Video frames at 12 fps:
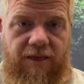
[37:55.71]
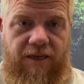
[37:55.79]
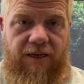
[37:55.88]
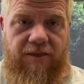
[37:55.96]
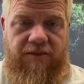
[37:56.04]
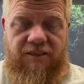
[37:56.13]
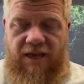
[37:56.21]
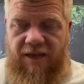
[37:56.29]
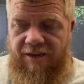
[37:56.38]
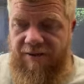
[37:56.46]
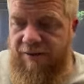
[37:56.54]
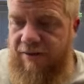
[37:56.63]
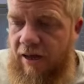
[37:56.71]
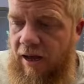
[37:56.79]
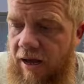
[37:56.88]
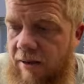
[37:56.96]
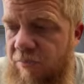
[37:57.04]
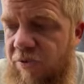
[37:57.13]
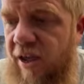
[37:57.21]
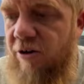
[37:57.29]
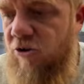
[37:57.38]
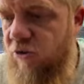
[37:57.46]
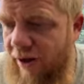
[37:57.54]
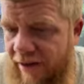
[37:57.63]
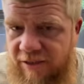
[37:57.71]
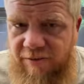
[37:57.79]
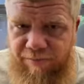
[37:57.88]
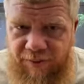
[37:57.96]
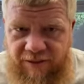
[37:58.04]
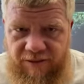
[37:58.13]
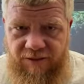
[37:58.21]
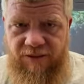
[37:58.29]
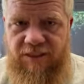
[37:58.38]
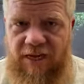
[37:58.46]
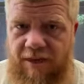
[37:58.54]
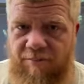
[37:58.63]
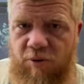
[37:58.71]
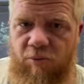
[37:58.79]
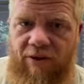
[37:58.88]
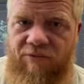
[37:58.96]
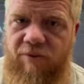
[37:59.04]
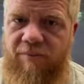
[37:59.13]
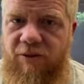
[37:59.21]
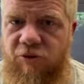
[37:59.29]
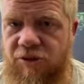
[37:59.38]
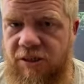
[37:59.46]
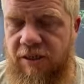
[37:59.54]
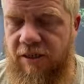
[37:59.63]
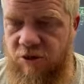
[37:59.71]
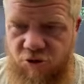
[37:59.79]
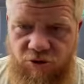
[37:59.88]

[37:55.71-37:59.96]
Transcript: is that um, they are trying to peel Sam away from me. They're saying, is